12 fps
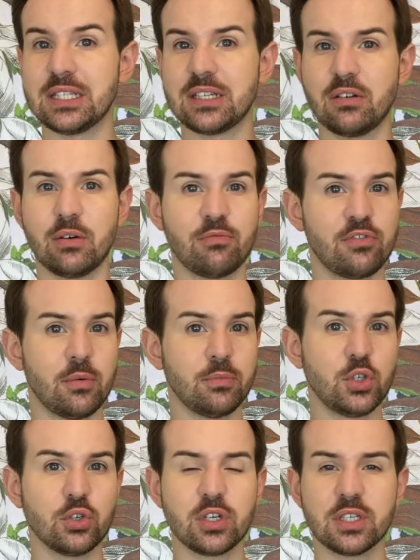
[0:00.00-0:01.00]
serum from
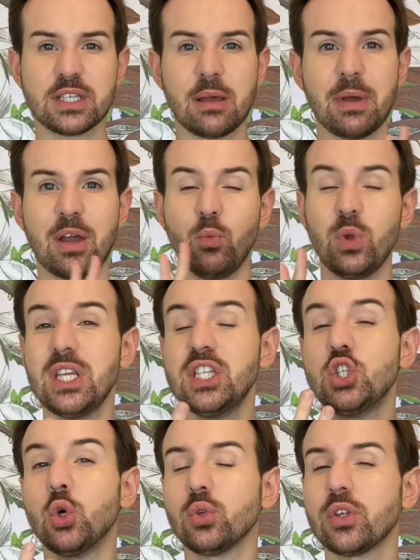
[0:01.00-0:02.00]
Dr. Sam. I really
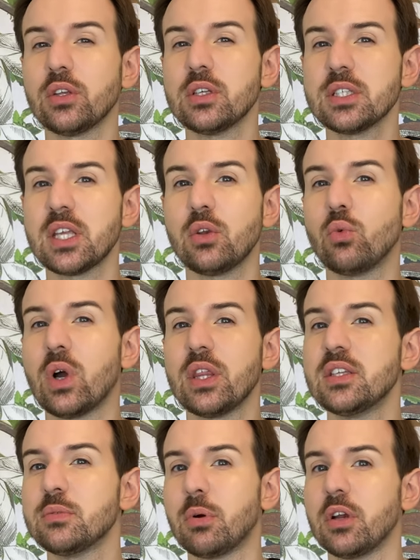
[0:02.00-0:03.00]
don't understand why
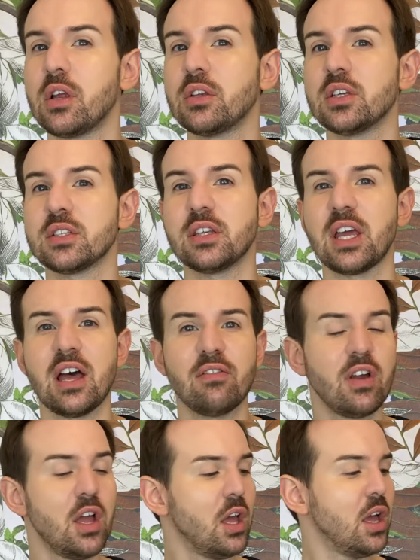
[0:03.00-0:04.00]
this product doesn't
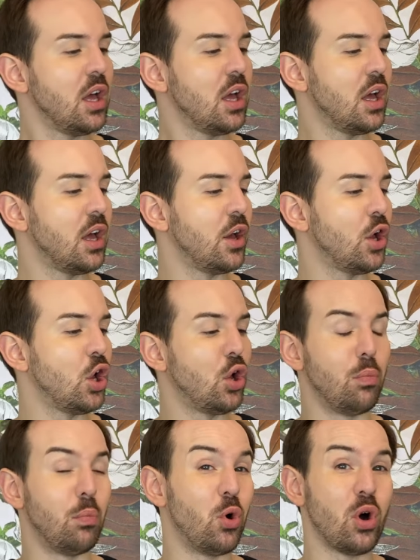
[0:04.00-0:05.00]
have
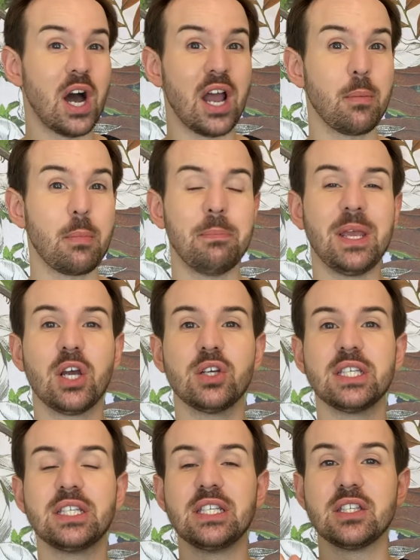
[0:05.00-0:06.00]
more hype, because
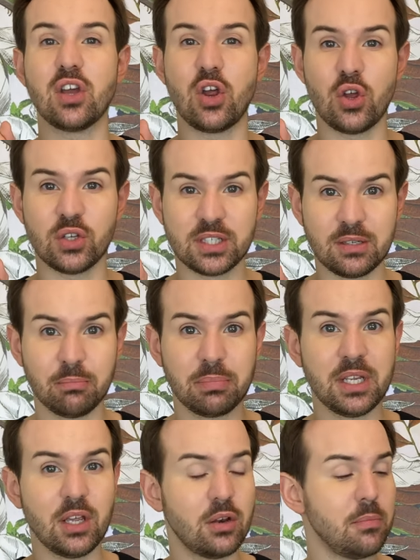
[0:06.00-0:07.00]
it is
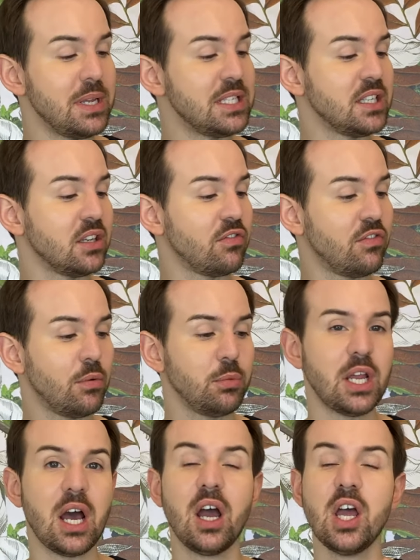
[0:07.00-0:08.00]
simply an amazing
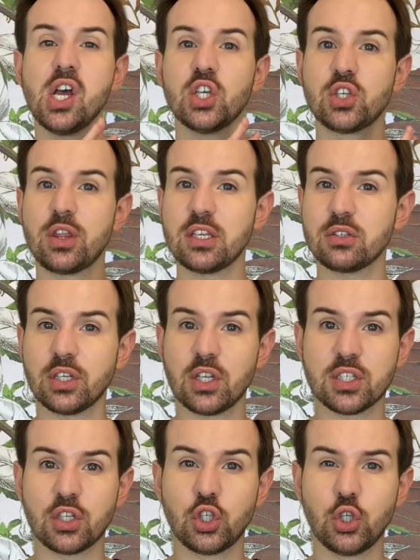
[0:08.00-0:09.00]
formula. So this one
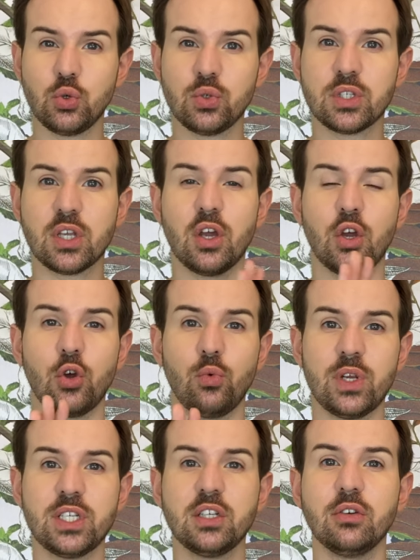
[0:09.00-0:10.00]
doesn't use
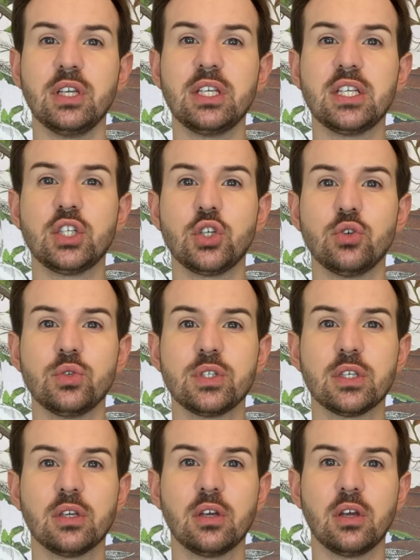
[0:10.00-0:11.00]
retinoid, it uses